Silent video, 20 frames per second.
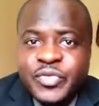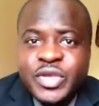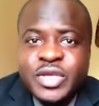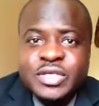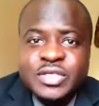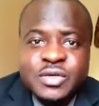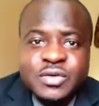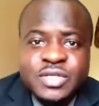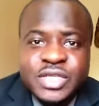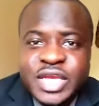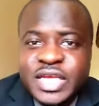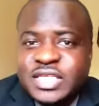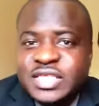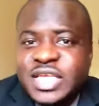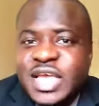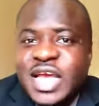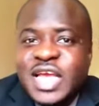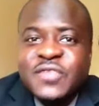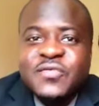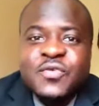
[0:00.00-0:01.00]
So thanks
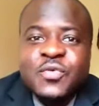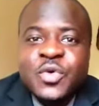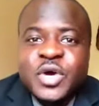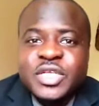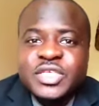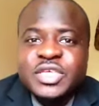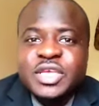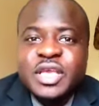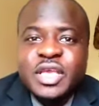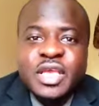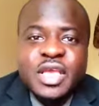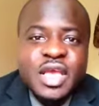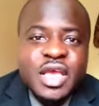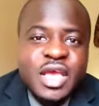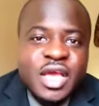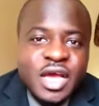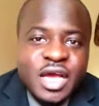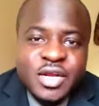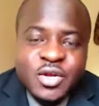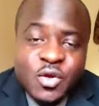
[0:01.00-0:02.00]
guys for watching.
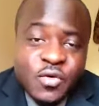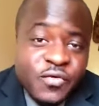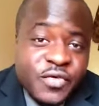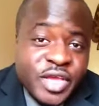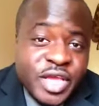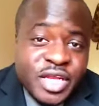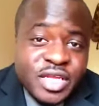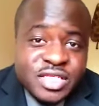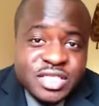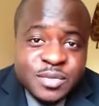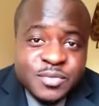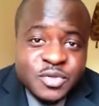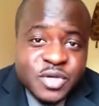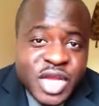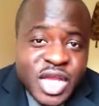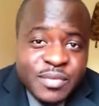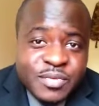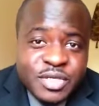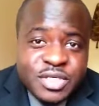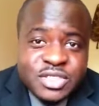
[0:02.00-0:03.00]
Don't forget to
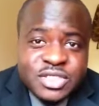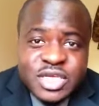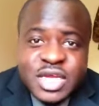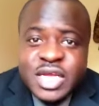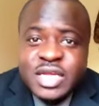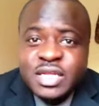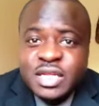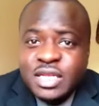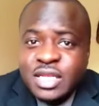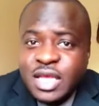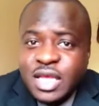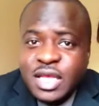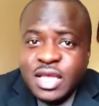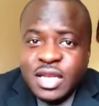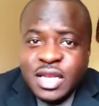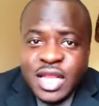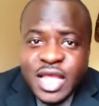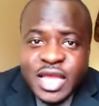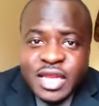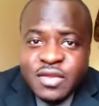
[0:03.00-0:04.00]
subscribe to the channel,
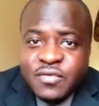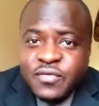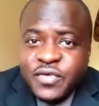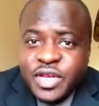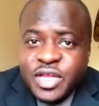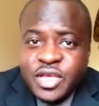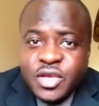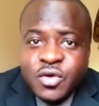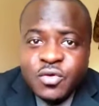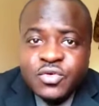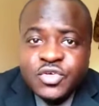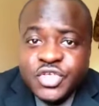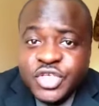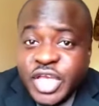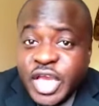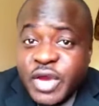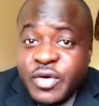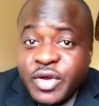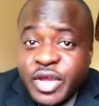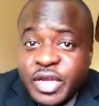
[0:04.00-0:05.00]
like the video,
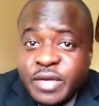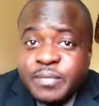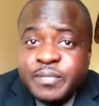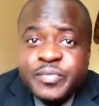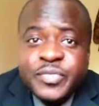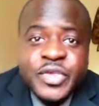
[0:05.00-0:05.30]
share it.